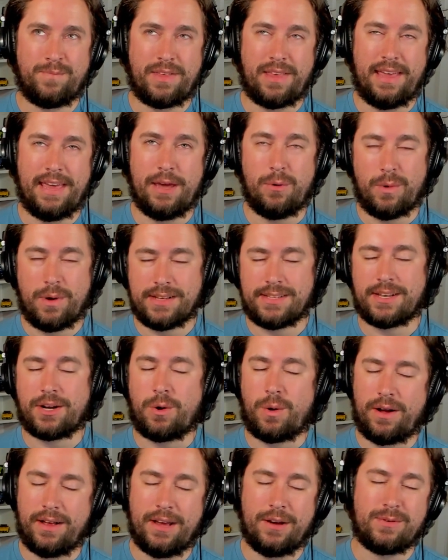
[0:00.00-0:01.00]
it was
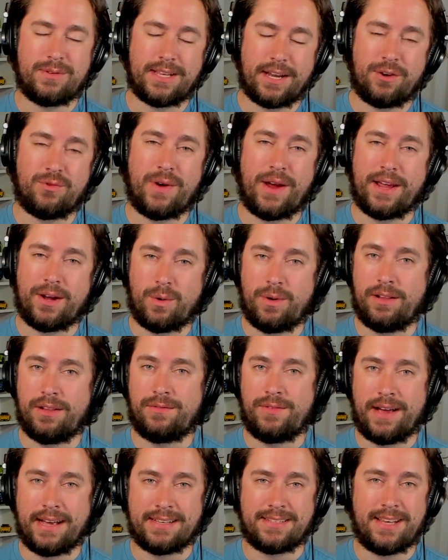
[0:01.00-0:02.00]
a great
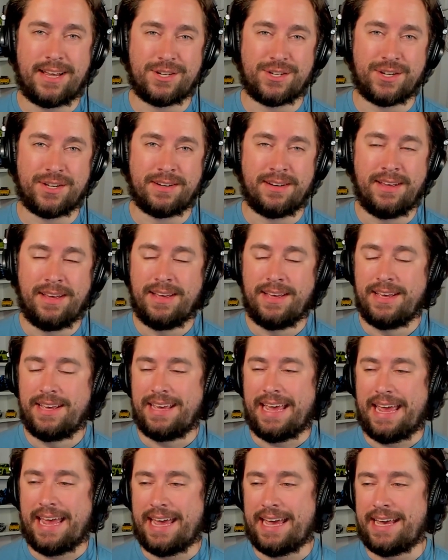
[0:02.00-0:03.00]
qualifying session,
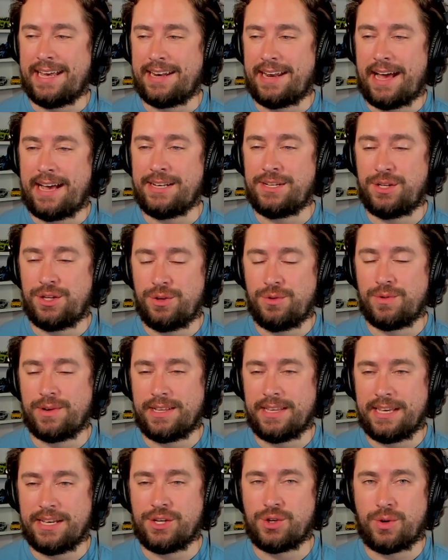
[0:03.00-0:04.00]
and I do
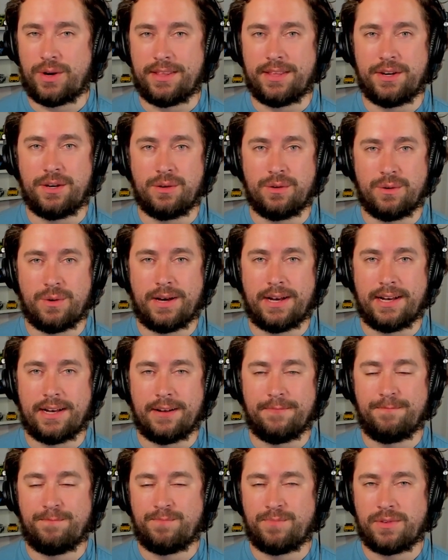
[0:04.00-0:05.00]
really enjoy the
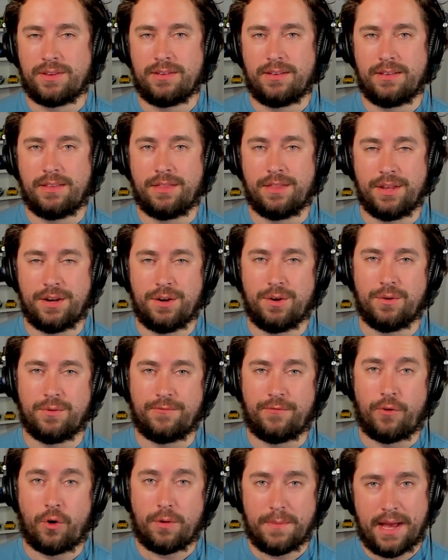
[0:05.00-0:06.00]
new
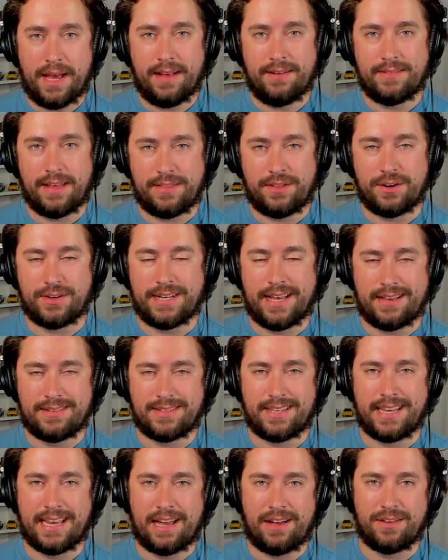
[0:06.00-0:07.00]
format that they're
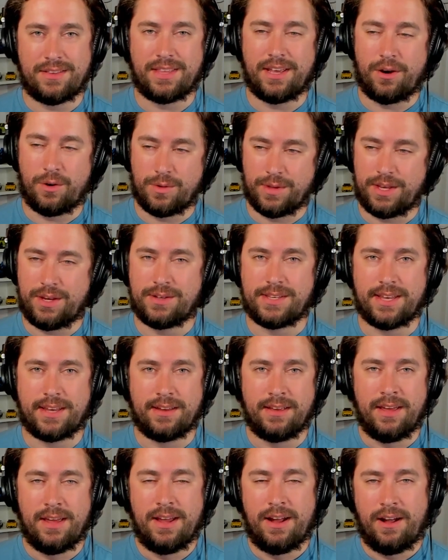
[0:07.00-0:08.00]
testing out. They're only
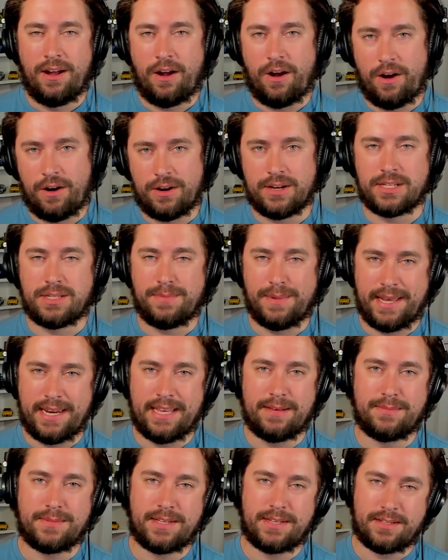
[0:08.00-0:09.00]
using hards,
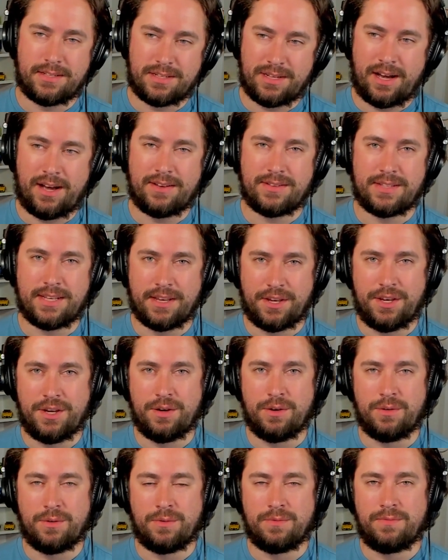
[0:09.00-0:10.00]
mediums, and softs in
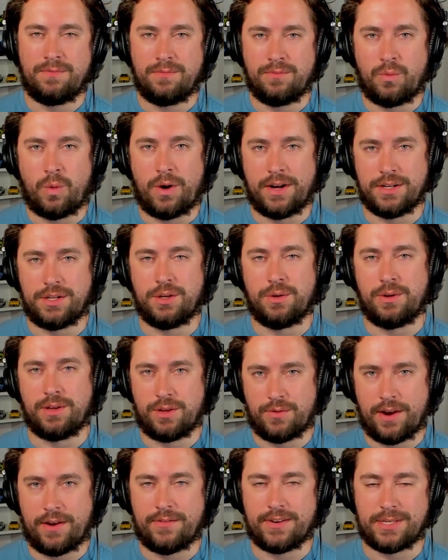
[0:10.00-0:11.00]
Q1, 2, and
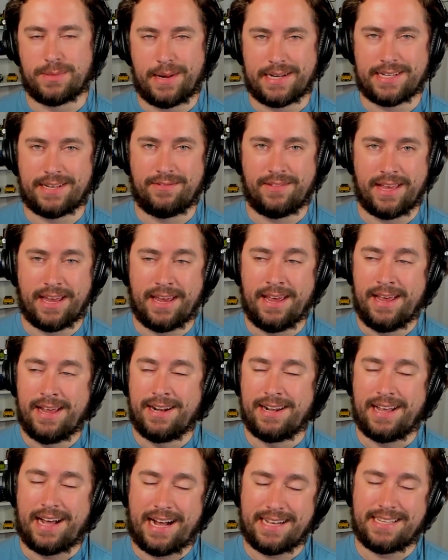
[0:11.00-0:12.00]
3 respectively.
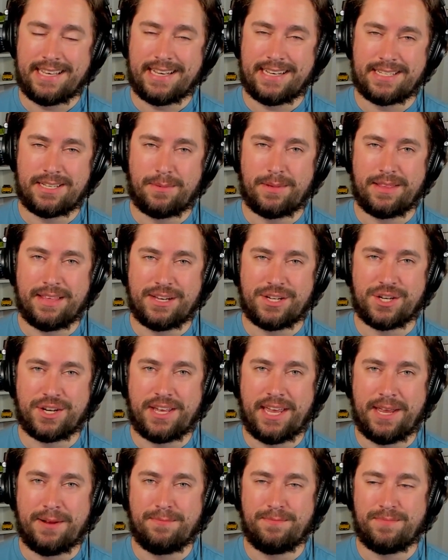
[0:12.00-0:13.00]
I think it's something they should
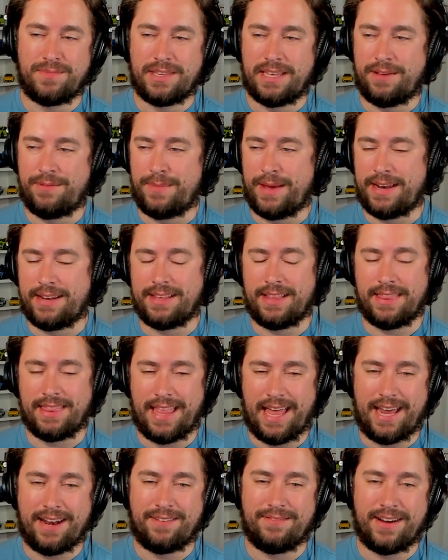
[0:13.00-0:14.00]
keep. It made a
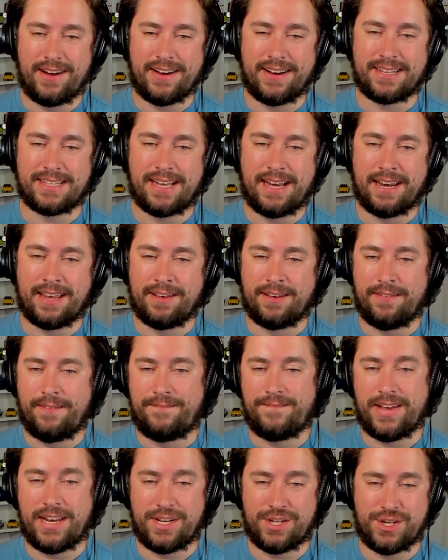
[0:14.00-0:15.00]
lot of very exciting
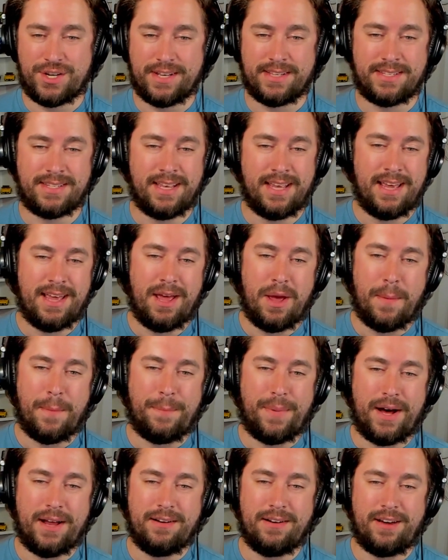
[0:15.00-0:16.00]
finishes,
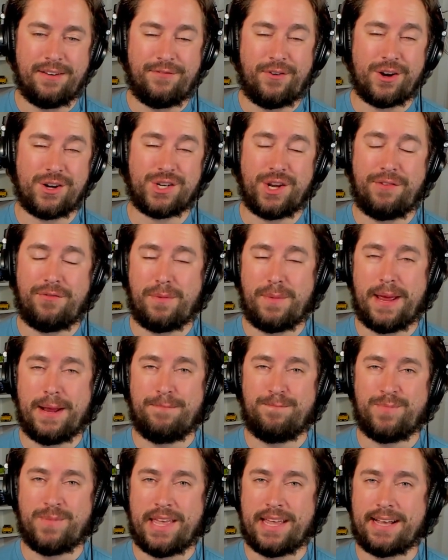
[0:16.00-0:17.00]
but unfortunately for
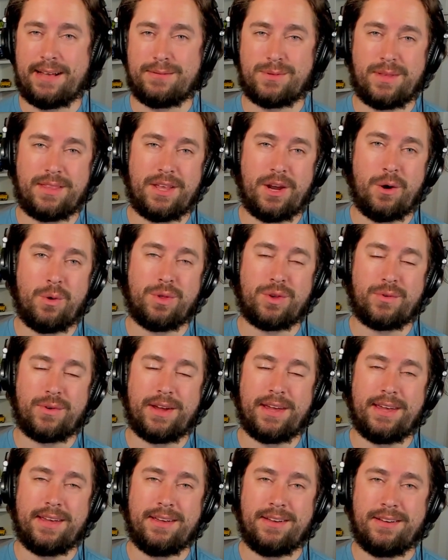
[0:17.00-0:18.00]
me, it comes with an
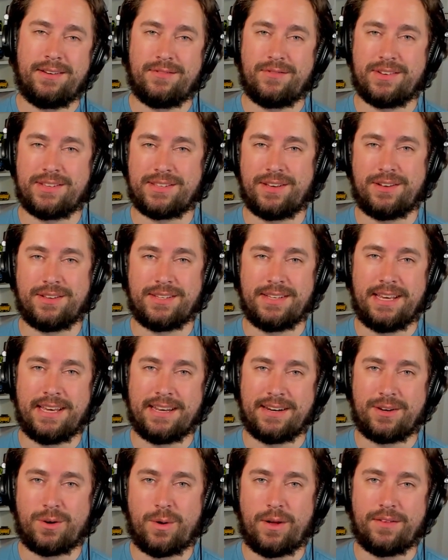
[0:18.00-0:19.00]
0-3 result
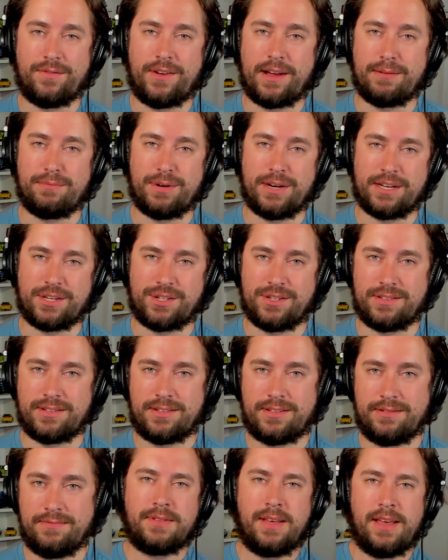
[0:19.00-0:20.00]
in qualifying
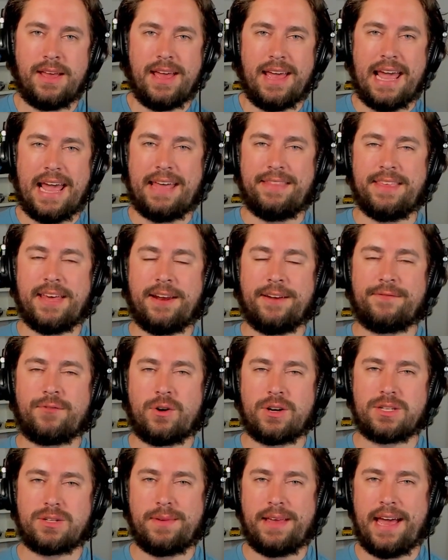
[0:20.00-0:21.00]
predictions. And then of
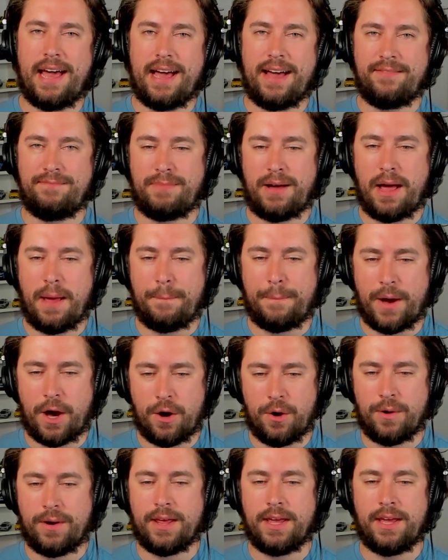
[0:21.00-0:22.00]
course we have my
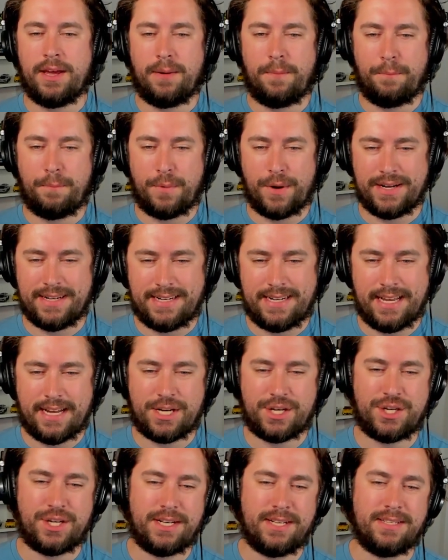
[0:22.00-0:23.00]
podium
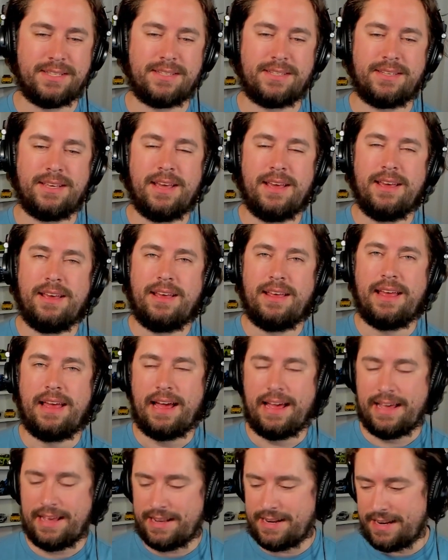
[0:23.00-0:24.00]
predictions.
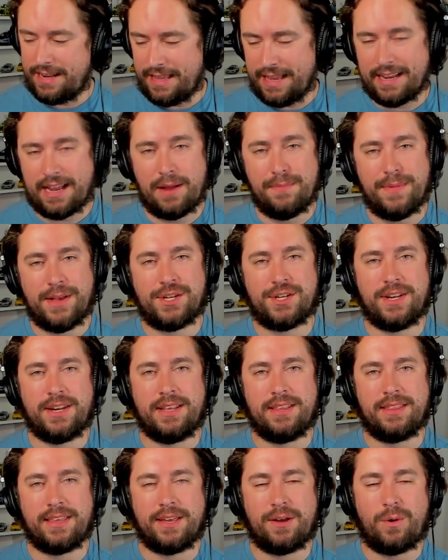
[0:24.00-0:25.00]
And like I mentioned
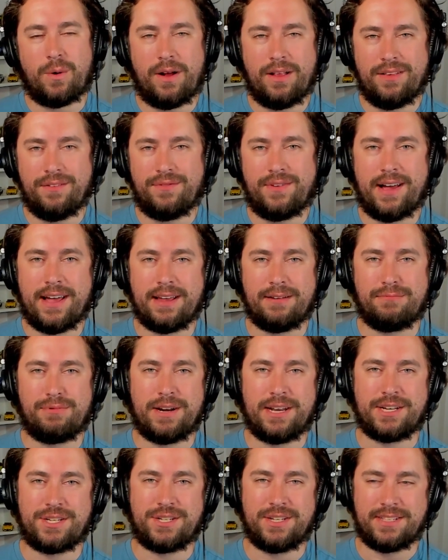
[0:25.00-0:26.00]
in the qualifying
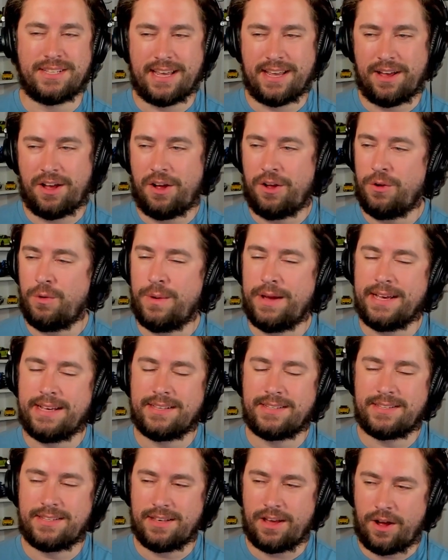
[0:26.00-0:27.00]
predictions, I
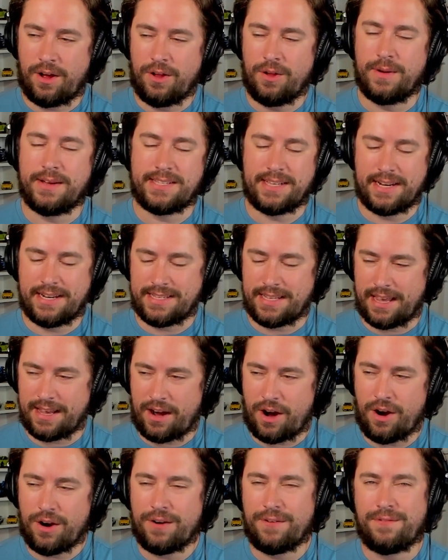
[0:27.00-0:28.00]
always, it is a
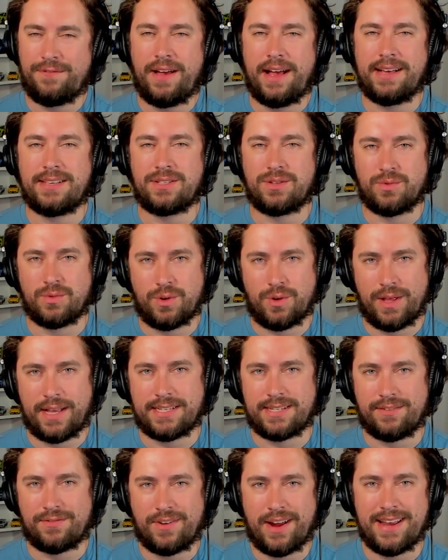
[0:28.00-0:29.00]
hard, fast rule
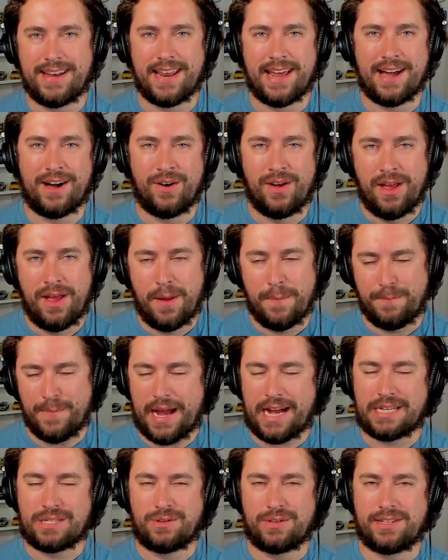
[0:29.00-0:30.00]
as of right now.
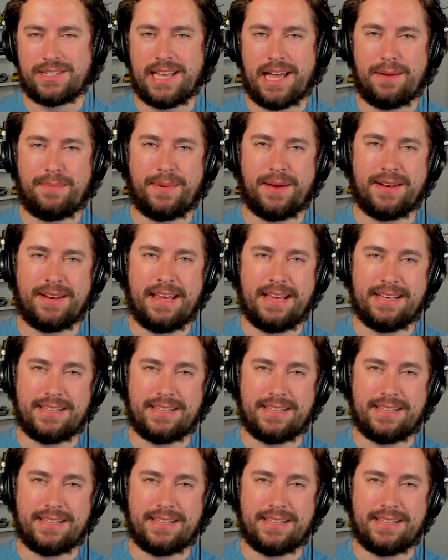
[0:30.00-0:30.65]
Max Verstappen